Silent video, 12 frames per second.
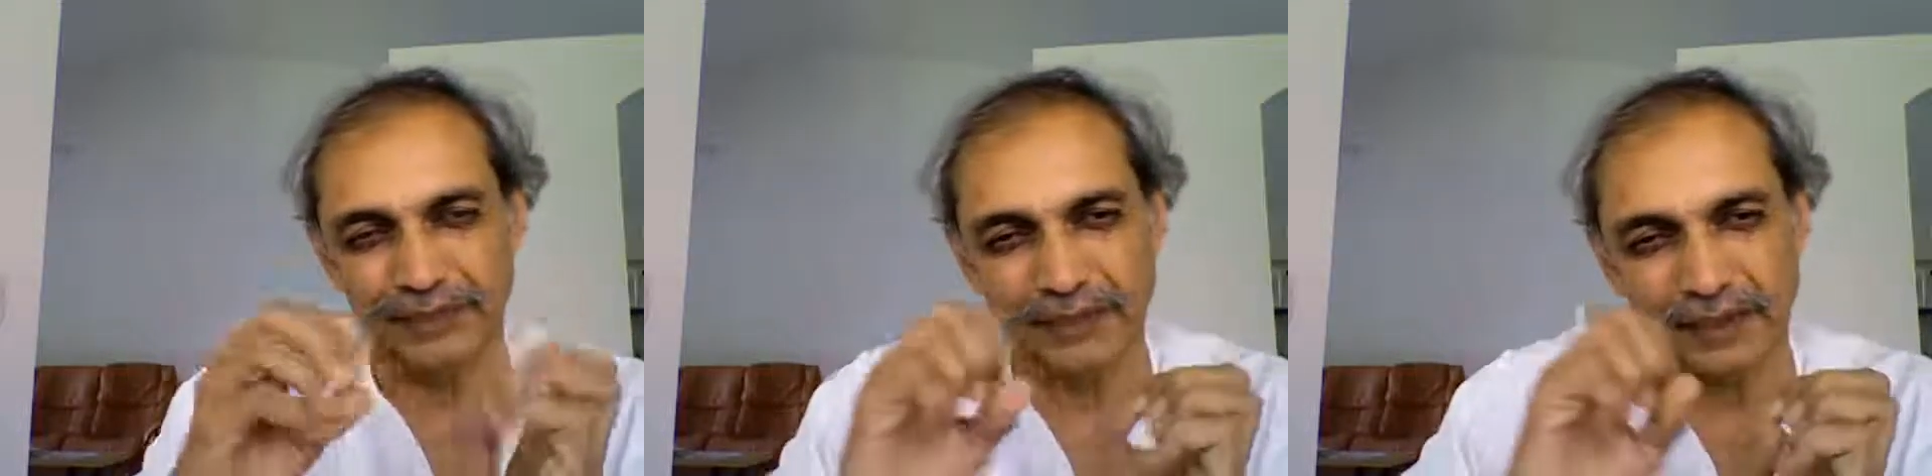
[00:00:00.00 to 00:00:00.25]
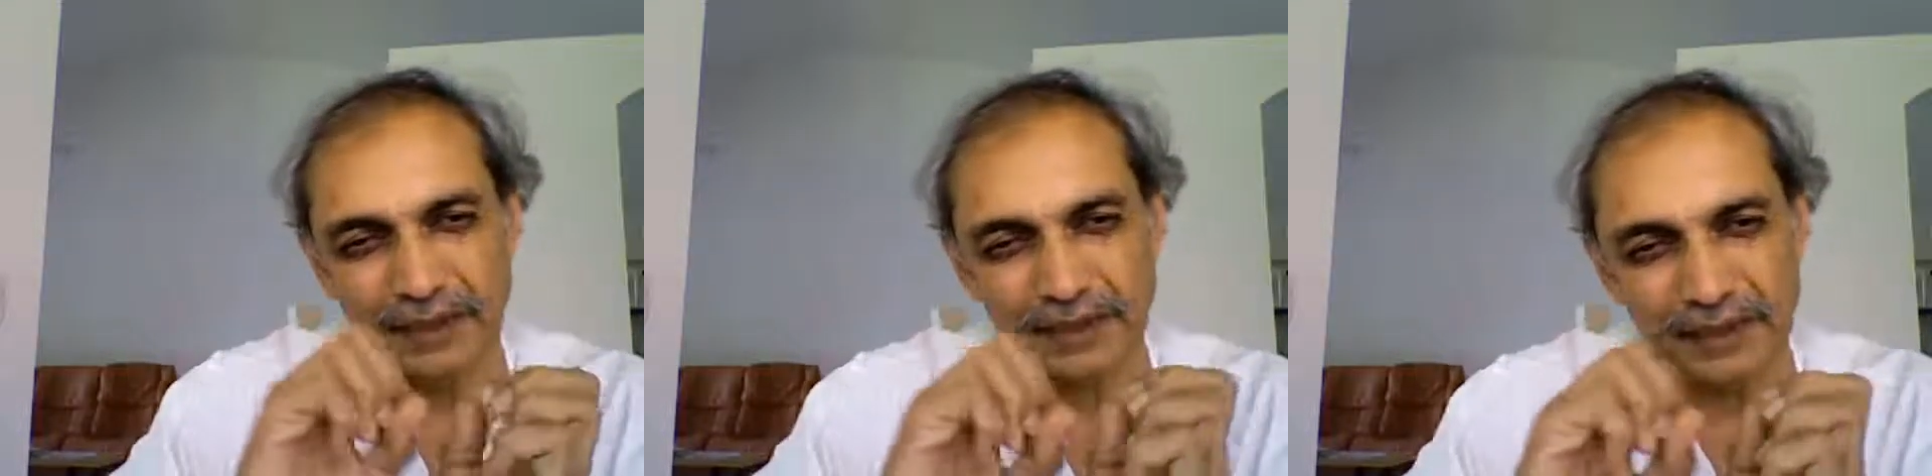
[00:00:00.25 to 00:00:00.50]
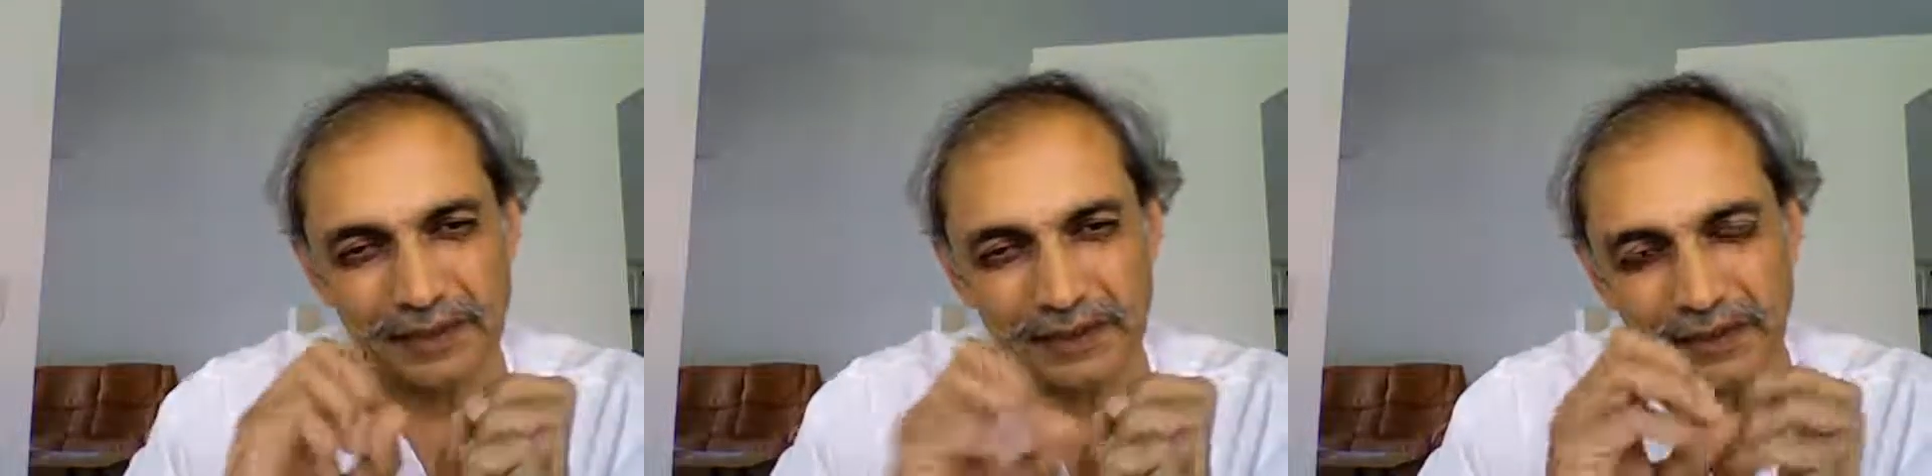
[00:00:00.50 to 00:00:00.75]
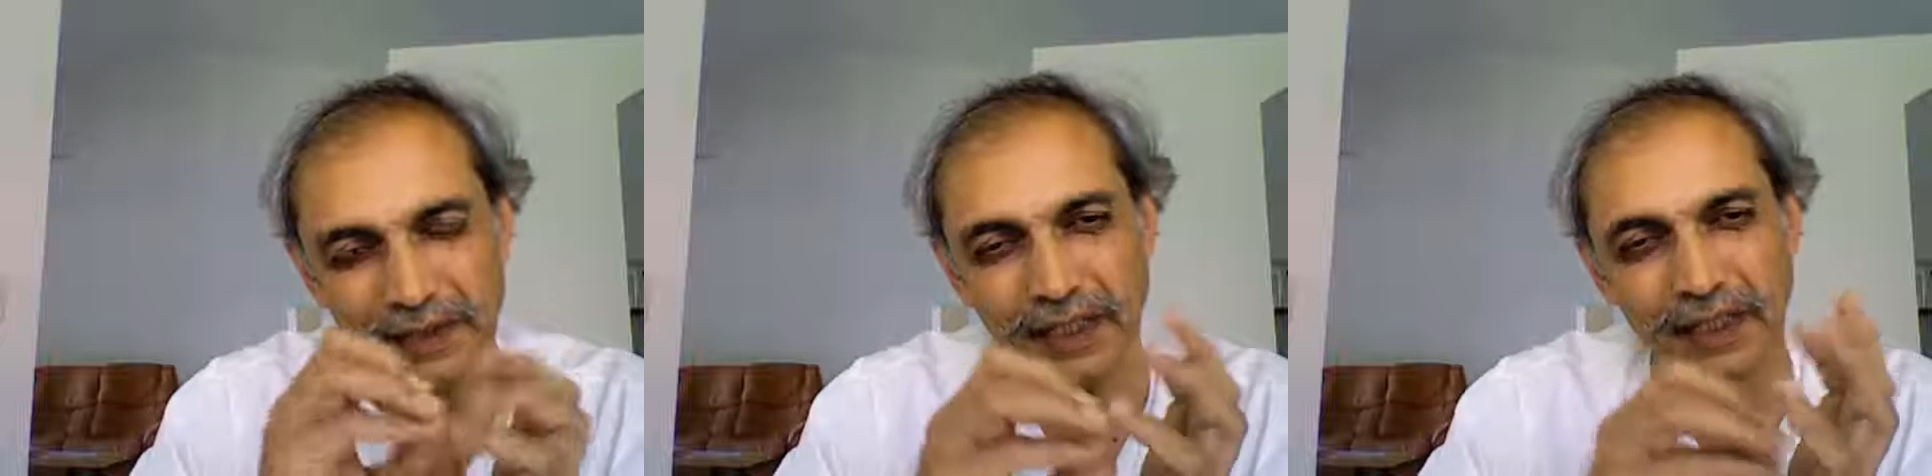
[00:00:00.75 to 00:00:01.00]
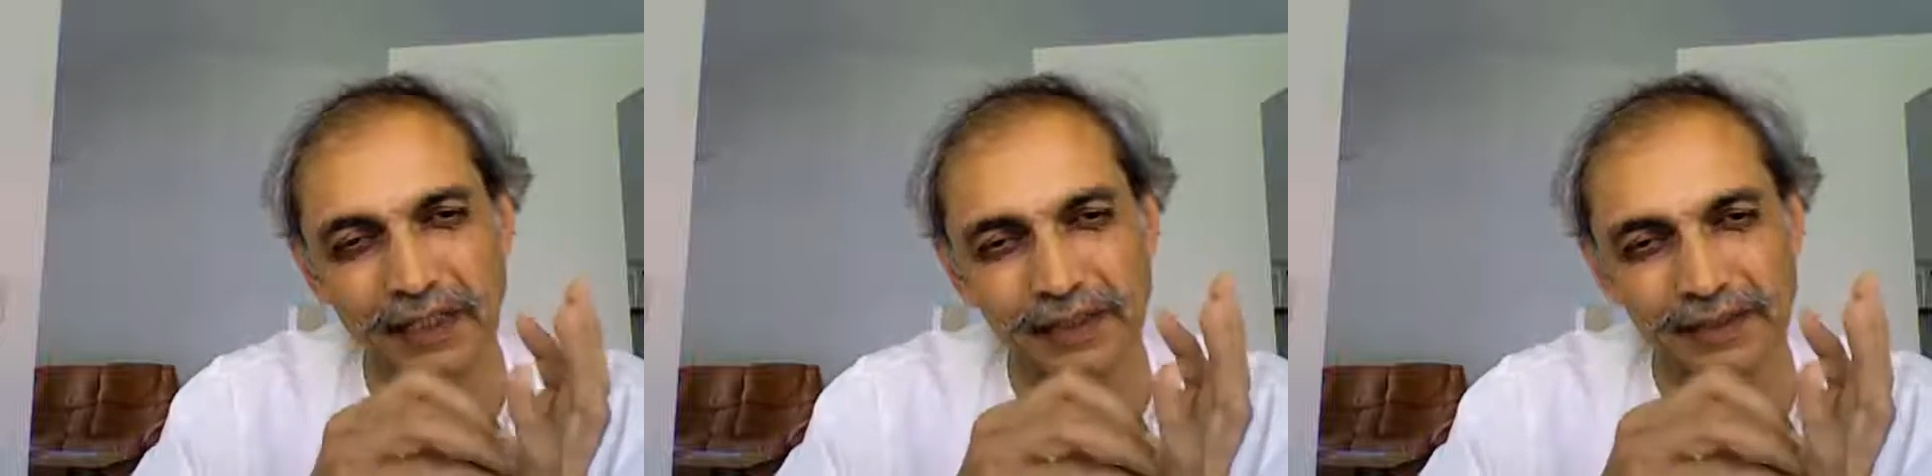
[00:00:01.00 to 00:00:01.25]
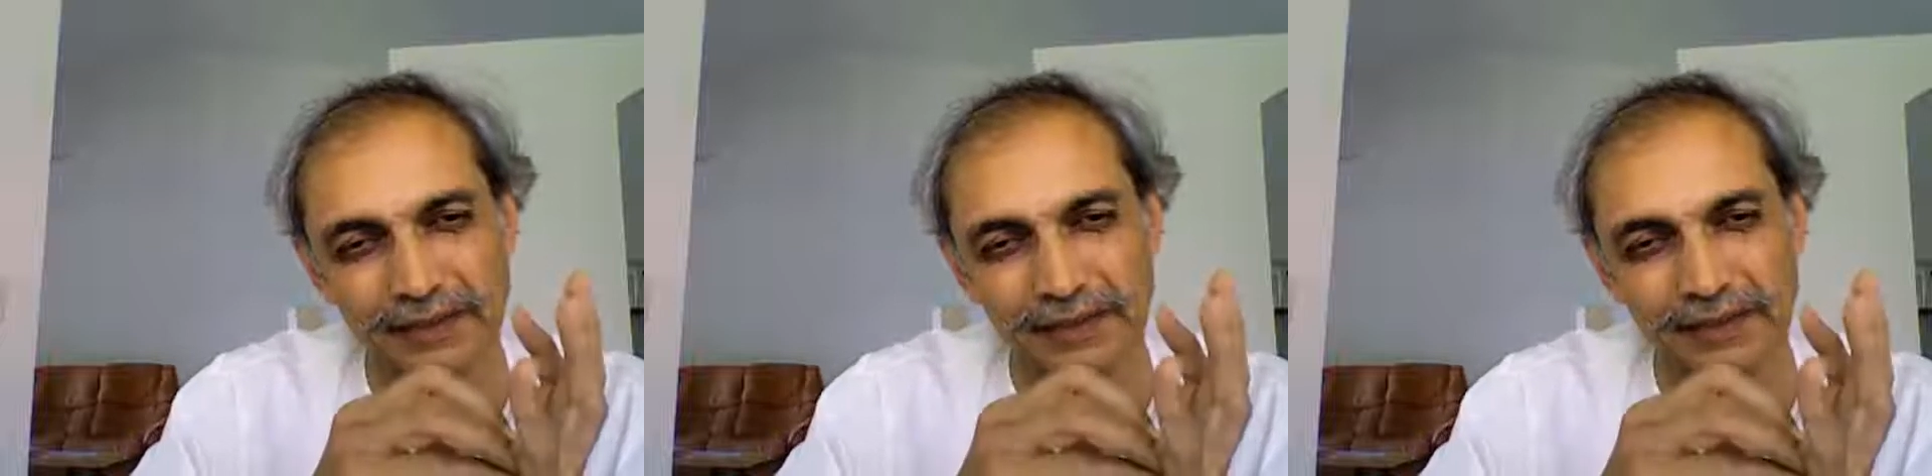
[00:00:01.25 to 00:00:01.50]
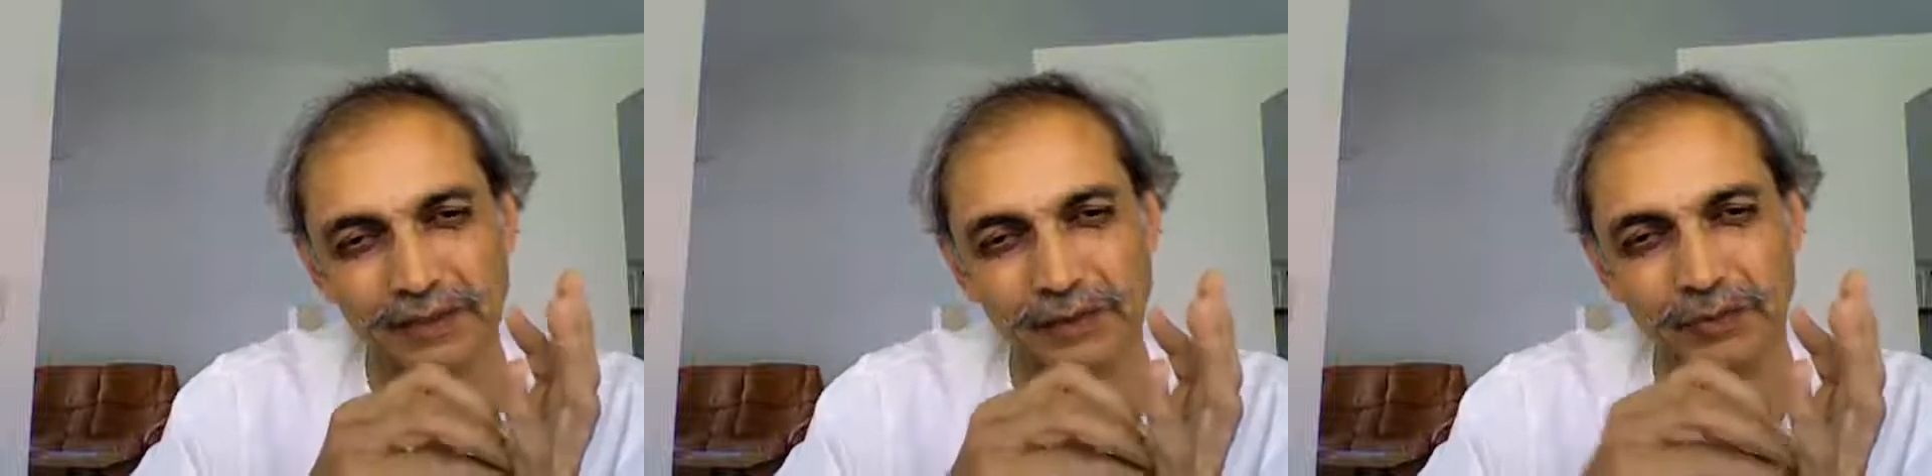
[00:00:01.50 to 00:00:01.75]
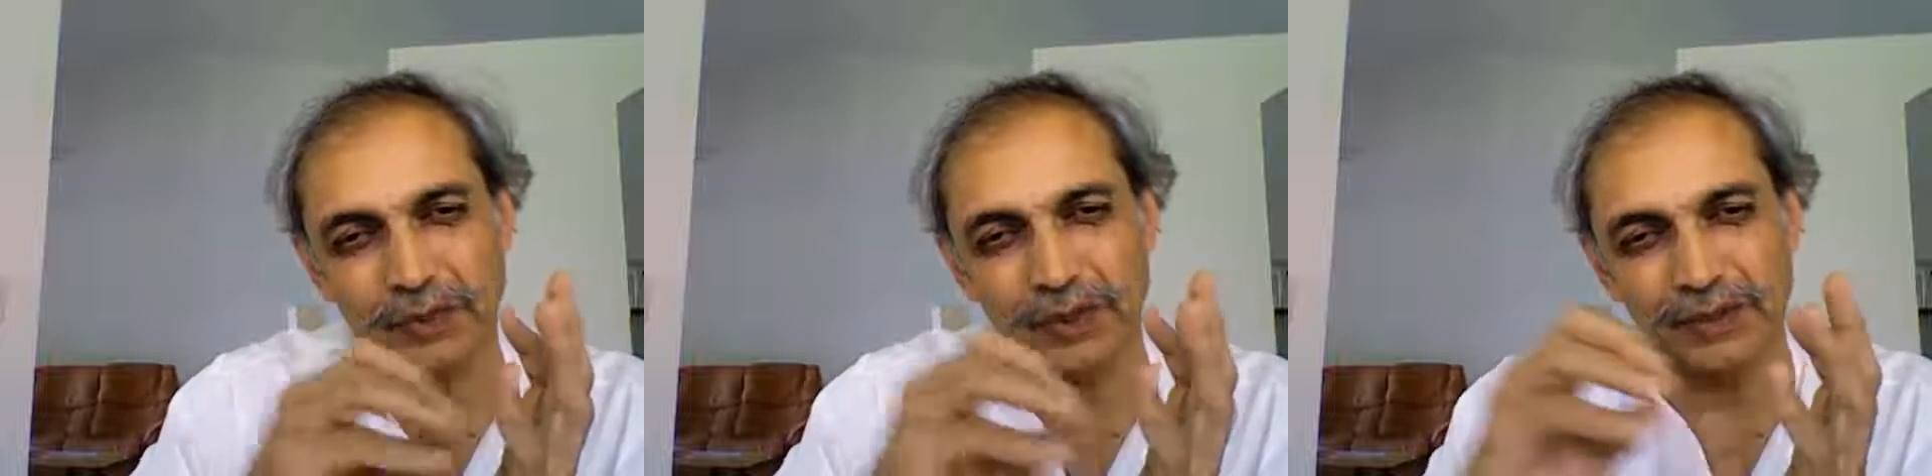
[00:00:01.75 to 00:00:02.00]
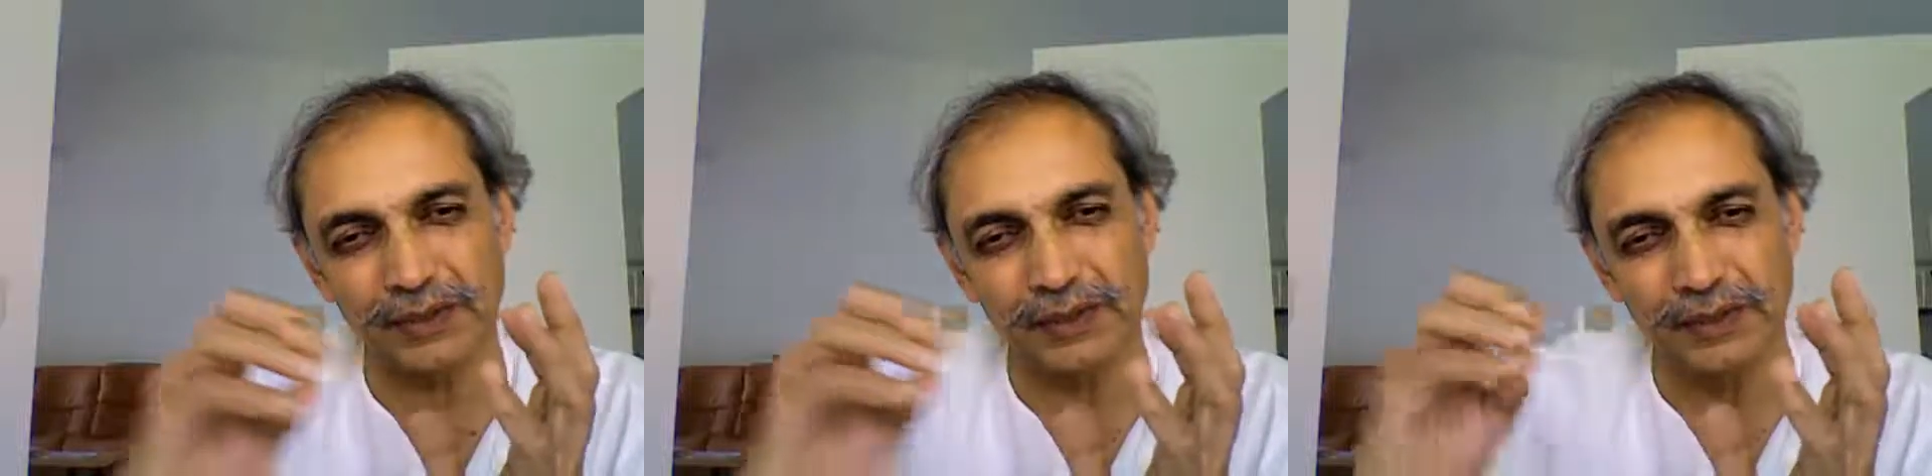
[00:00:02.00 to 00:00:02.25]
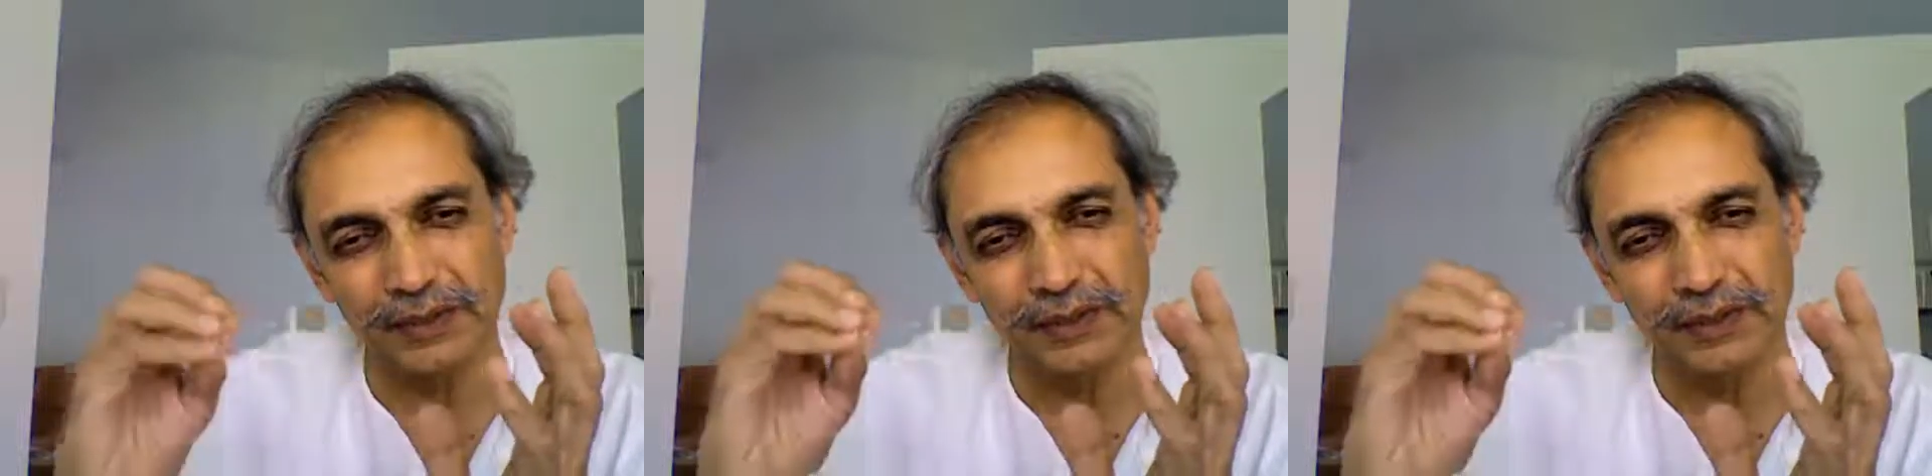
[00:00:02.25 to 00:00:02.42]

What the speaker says: Their Gnan is what